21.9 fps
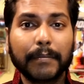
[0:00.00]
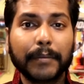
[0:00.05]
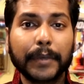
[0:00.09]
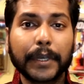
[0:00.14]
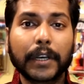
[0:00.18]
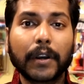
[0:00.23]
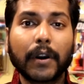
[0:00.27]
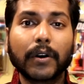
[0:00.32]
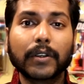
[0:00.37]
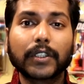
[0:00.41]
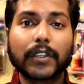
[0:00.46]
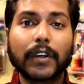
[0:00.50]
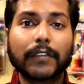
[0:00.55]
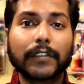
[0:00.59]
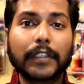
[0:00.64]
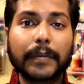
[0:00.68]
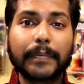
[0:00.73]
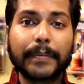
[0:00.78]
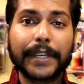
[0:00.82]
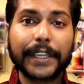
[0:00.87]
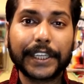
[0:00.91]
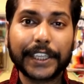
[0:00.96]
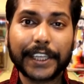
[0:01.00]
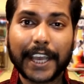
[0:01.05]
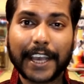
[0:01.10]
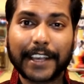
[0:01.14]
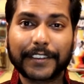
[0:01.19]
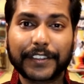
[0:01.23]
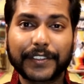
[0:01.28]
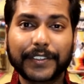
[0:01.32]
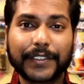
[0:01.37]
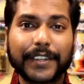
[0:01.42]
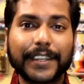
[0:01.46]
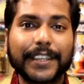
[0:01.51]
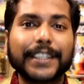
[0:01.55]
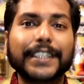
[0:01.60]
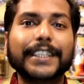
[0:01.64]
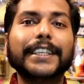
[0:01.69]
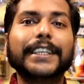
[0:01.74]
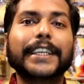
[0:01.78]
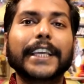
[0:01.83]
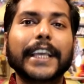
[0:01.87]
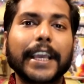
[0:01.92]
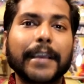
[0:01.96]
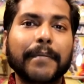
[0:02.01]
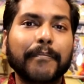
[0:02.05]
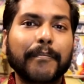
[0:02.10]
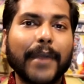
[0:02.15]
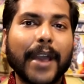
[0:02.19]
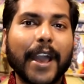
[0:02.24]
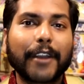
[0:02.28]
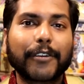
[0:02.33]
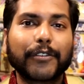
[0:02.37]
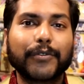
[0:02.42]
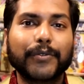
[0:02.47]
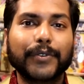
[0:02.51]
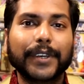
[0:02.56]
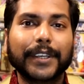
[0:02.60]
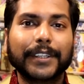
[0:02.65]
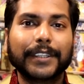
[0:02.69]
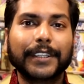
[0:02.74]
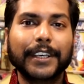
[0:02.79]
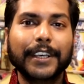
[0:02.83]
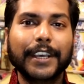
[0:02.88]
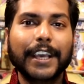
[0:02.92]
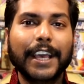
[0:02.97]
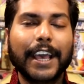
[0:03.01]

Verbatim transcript: because of the meaty accessories he came back with.